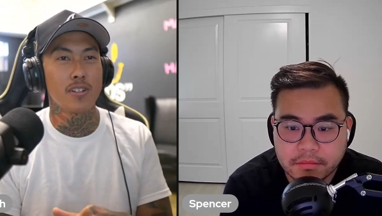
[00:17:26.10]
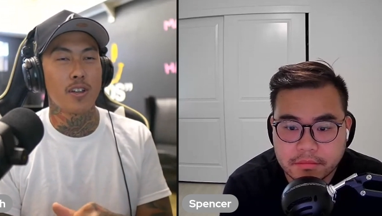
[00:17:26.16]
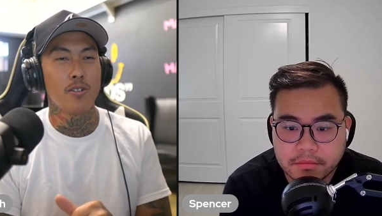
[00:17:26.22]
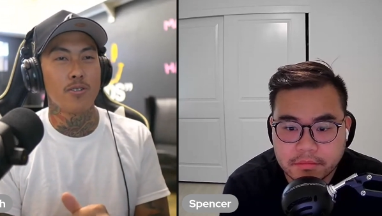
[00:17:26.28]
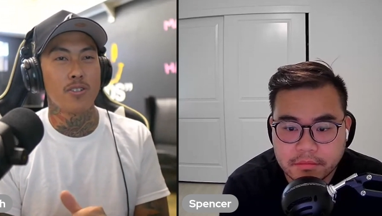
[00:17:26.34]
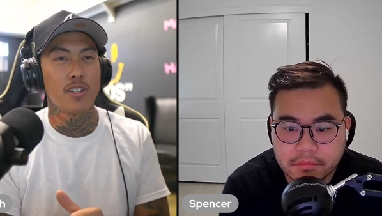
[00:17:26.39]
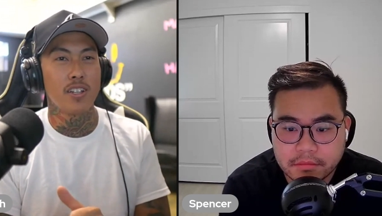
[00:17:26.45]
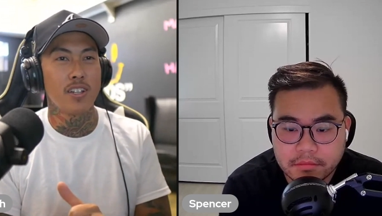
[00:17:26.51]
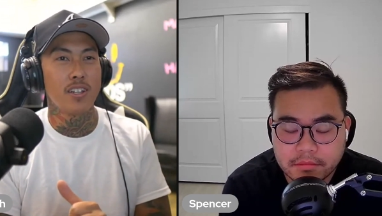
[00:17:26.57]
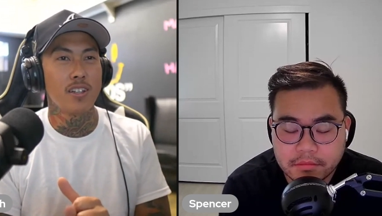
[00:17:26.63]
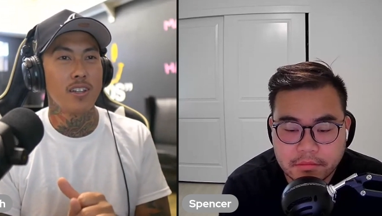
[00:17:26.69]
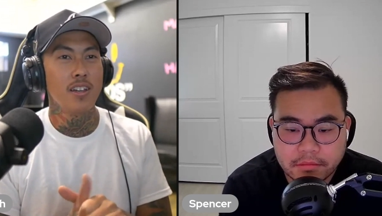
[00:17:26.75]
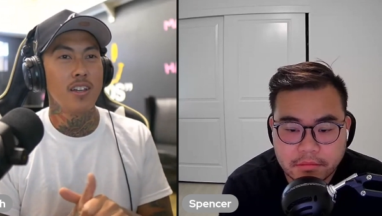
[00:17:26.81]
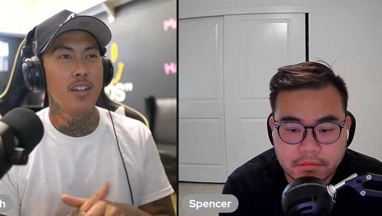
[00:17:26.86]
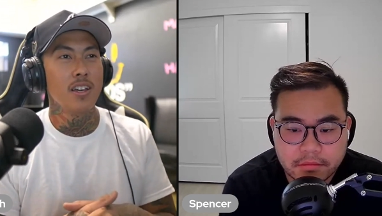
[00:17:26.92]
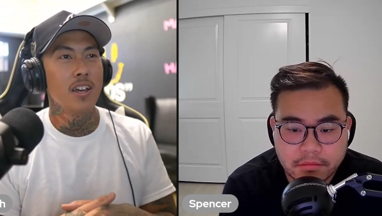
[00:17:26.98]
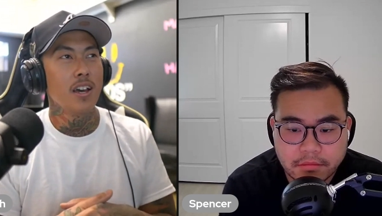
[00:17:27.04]
Speaker 1: coaching
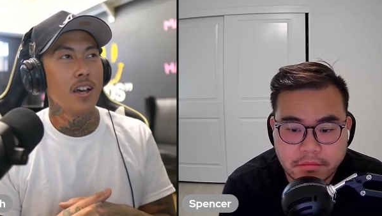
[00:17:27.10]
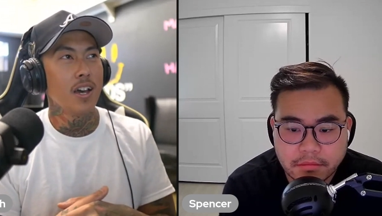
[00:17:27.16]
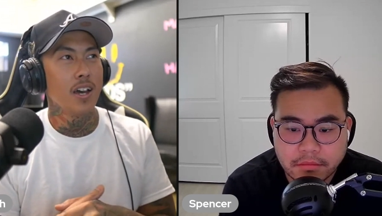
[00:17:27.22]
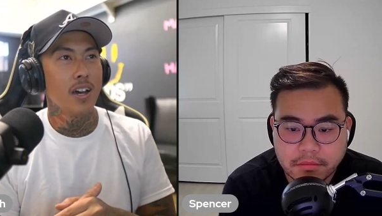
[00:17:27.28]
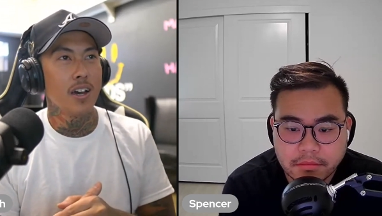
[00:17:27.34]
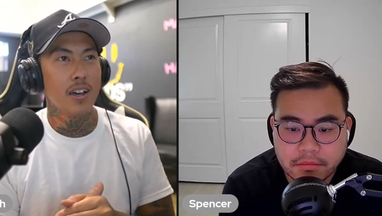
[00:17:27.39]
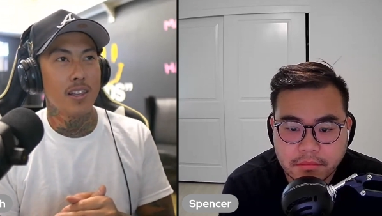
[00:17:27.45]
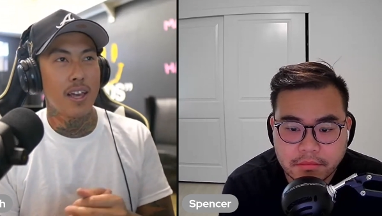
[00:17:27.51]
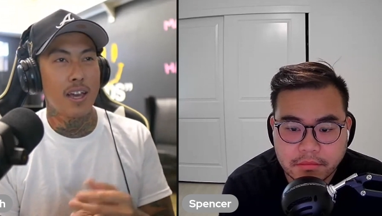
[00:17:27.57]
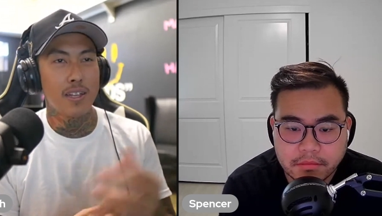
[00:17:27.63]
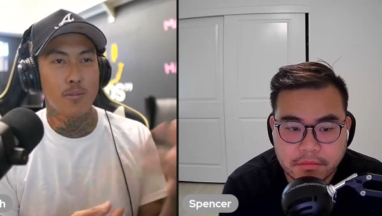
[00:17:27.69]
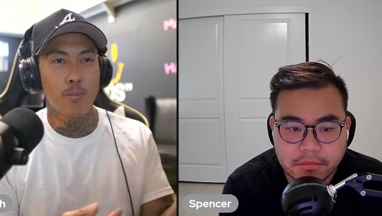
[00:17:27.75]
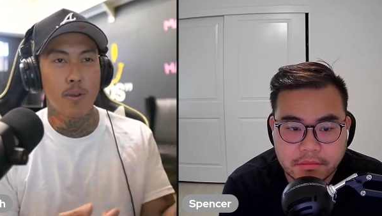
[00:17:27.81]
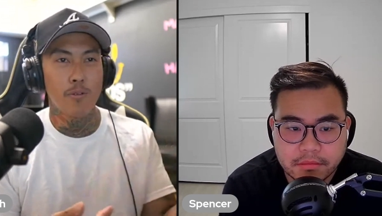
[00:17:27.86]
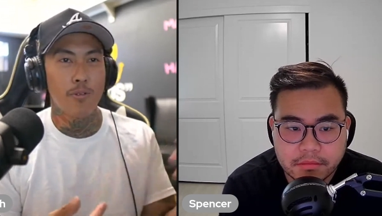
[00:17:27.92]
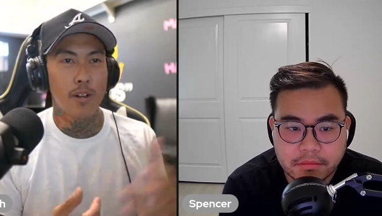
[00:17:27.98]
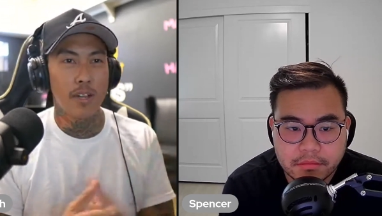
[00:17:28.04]
last
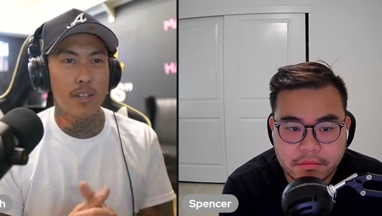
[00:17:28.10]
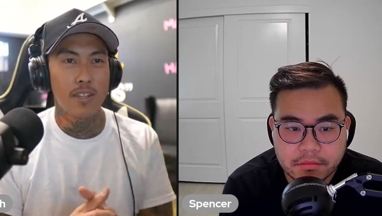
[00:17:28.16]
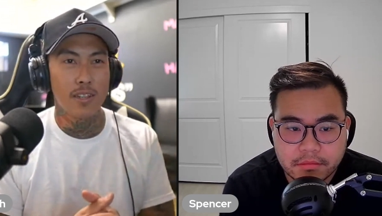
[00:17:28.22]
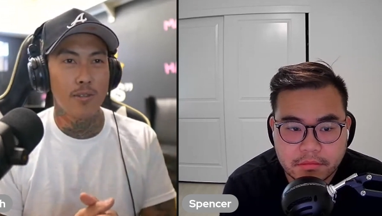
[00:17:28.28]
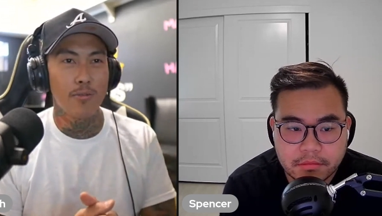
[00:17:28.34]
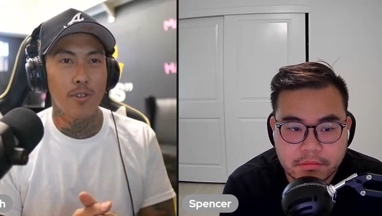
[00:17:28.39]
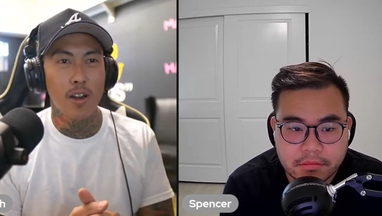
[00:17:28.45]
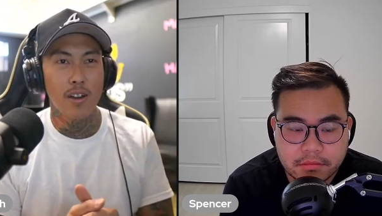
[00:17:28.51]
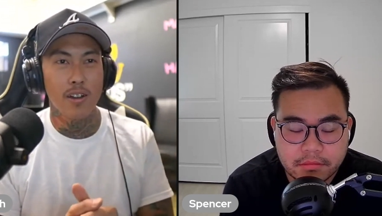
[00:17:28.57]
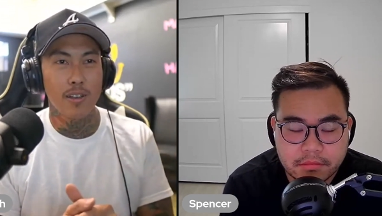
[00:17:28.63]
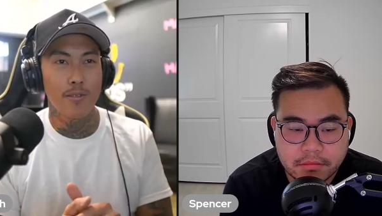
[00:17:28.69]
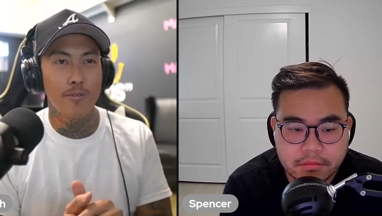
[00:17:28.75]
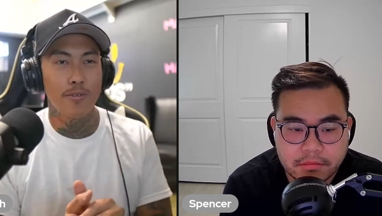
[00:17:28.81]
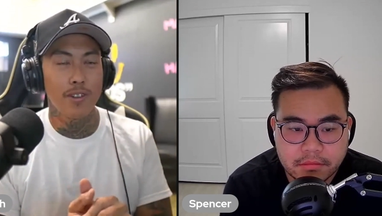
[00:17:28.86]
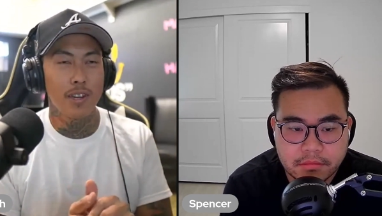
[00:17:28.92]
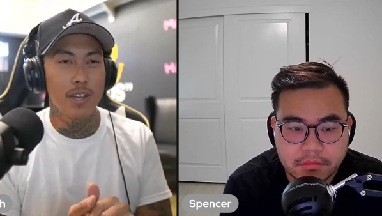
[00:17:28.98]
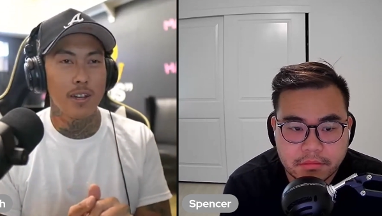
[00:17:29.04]
month when I did the vlogging
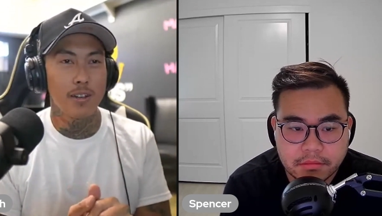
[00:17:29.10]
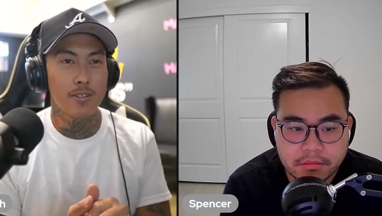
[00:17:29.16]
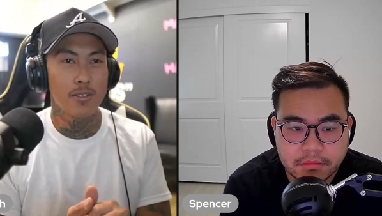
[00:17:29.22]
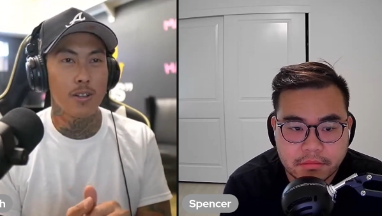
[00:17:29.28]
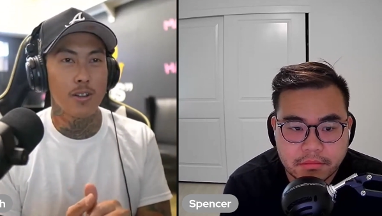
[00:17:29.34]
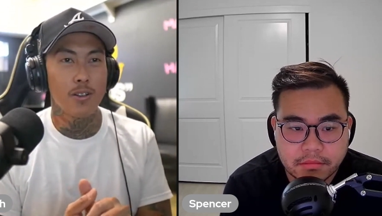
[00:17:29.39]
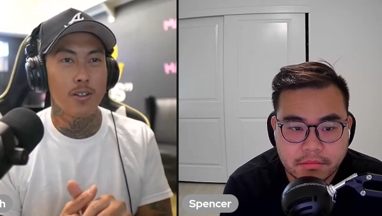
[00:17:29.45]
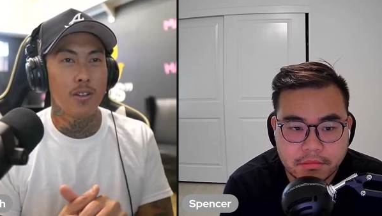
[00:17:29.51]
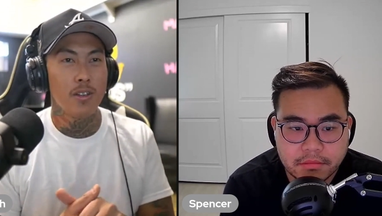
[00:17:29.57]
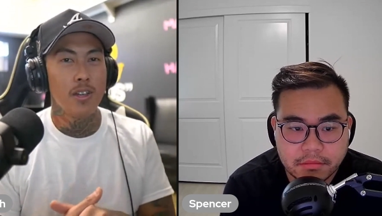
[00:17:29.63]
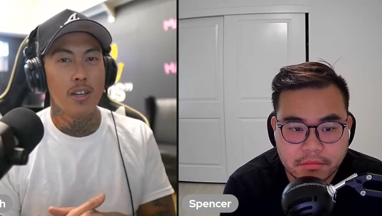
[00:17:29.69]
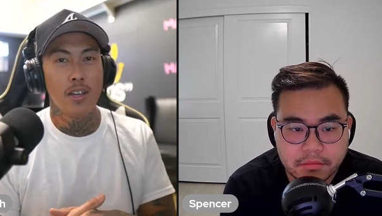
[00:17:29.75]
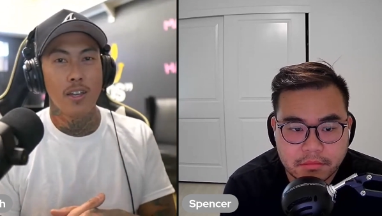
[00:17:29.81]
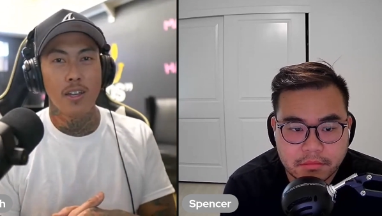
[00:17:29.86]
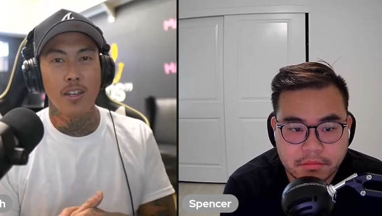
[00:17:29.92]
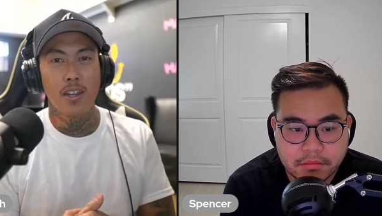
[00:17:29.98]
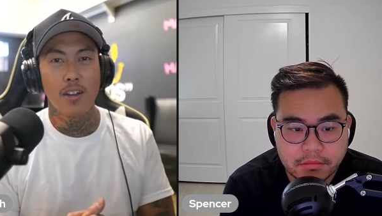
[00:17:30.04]
video. So,
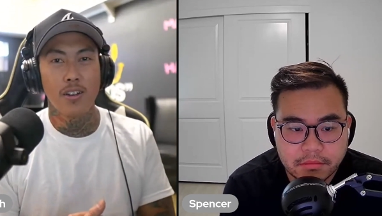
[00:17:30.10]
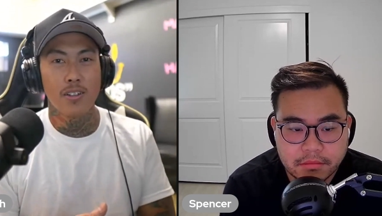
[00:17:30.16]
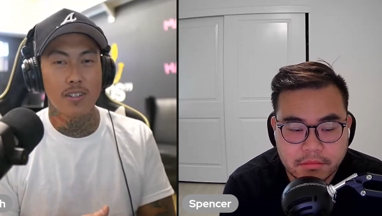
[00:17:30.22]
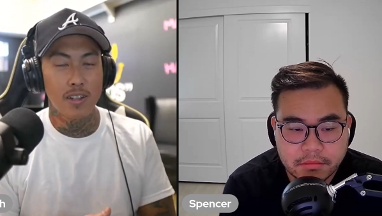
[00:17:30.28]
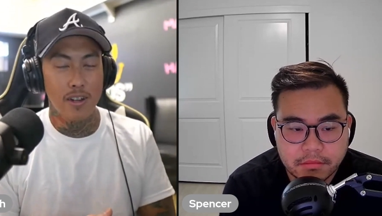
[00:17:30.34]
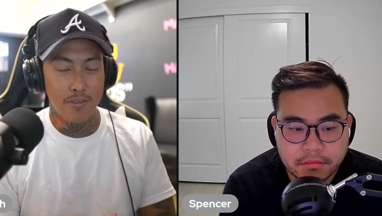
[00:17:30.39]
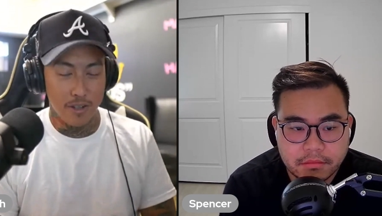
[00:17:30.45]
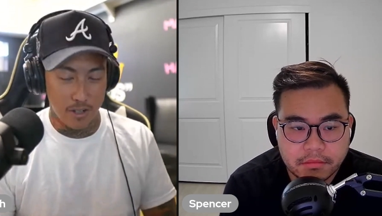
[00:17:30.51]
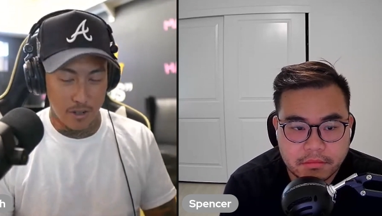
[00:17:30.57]
you know, it's never